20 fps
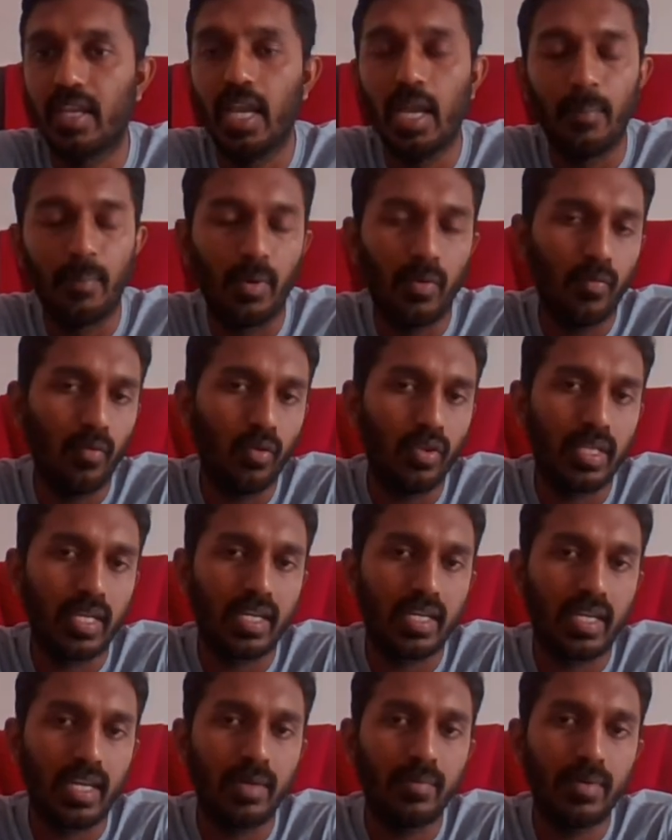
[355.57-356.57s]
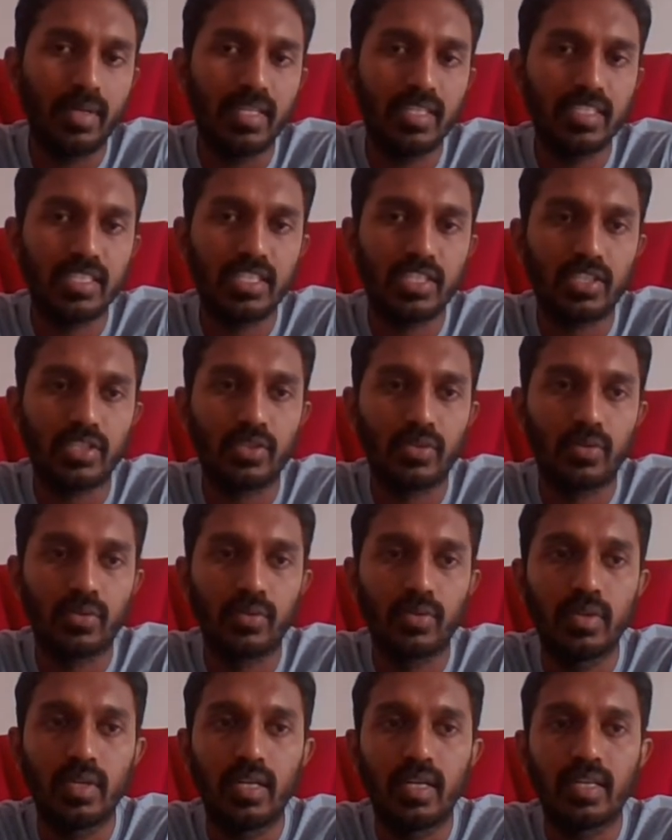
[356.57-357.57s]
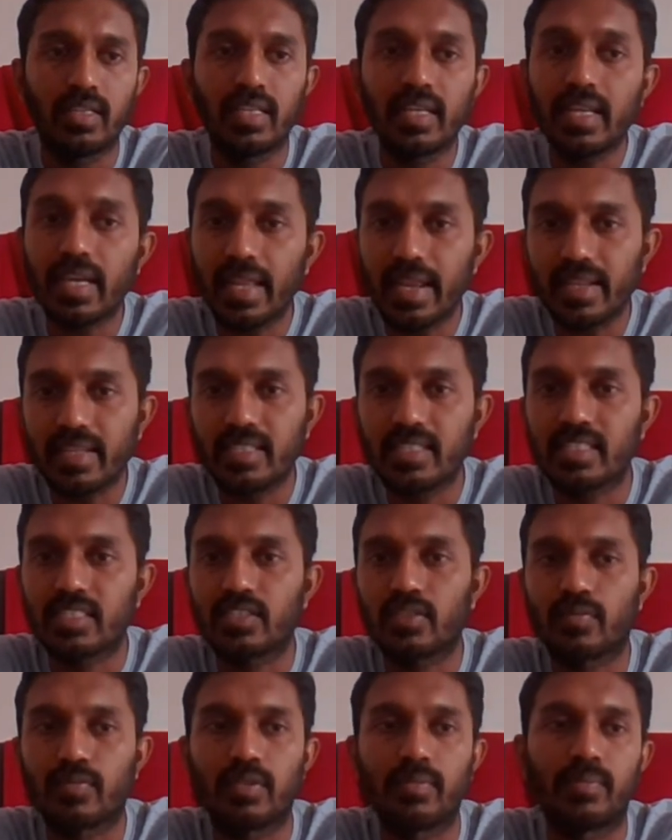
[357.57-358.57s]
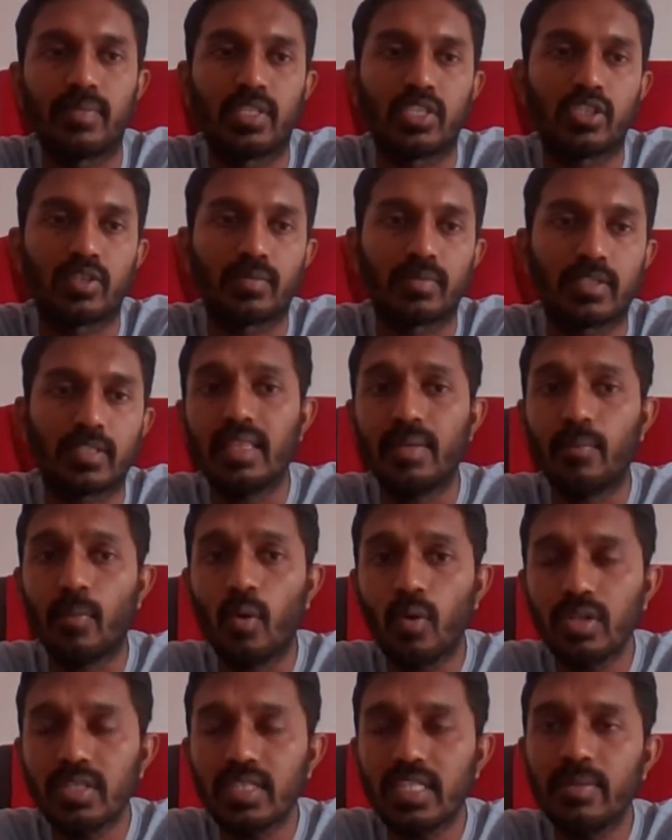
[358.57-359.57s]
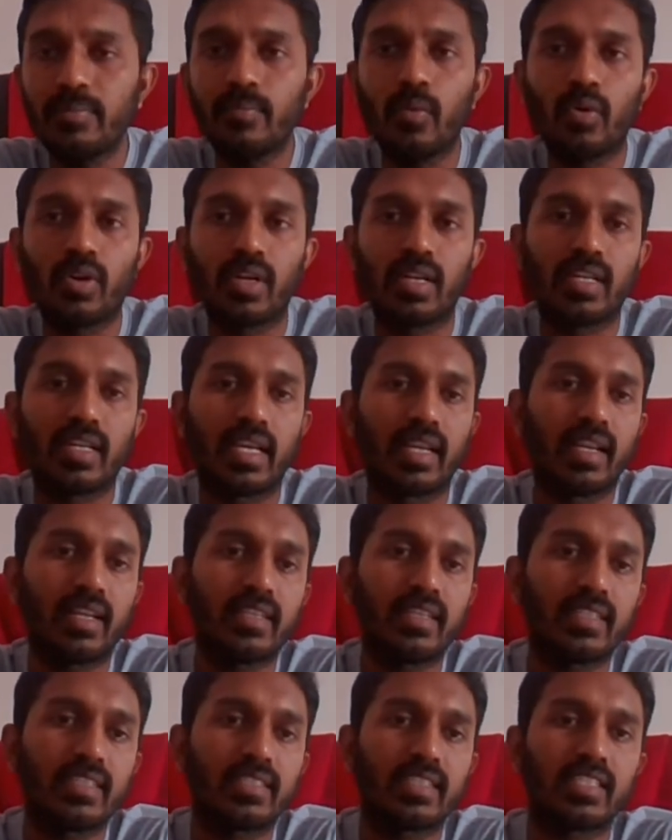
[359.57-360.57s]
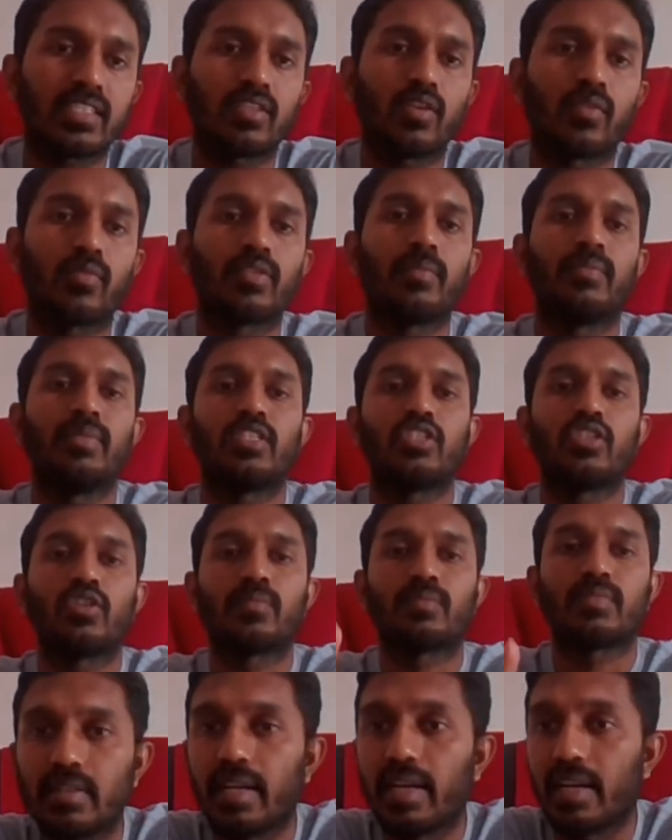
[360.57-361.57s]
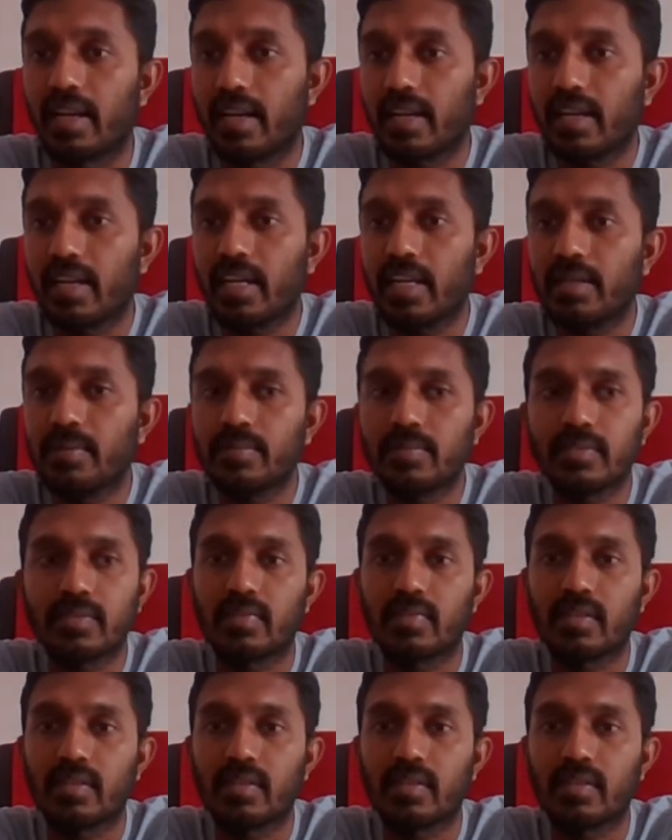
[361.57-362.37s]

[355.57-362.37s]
Before that, I am teaching you the characteristics of the bishops. The most important characteristic of the bishop in endgames